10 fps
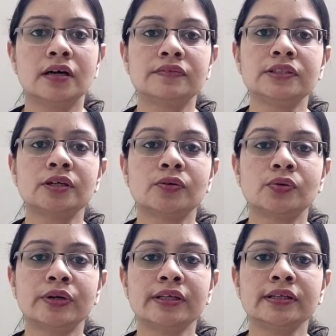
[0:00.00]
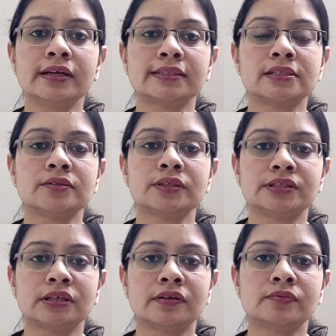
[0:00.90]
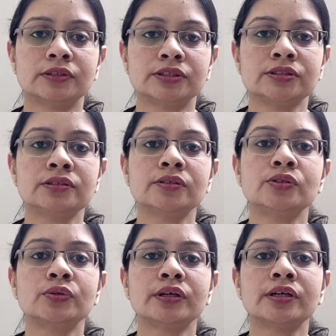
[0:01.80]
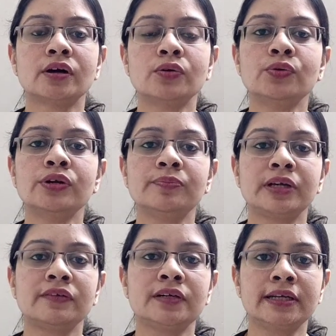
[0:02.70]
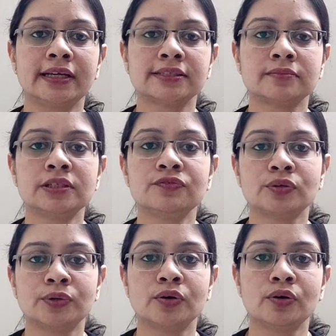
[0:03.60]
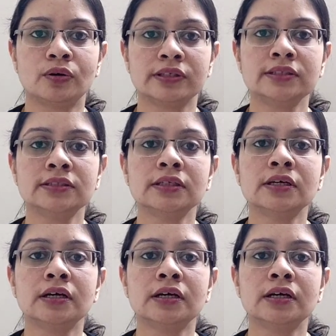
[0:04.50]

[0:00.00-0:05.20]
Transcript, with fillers: After downloading the Excel or the Java version, you can download a pre-filled X M L from your login.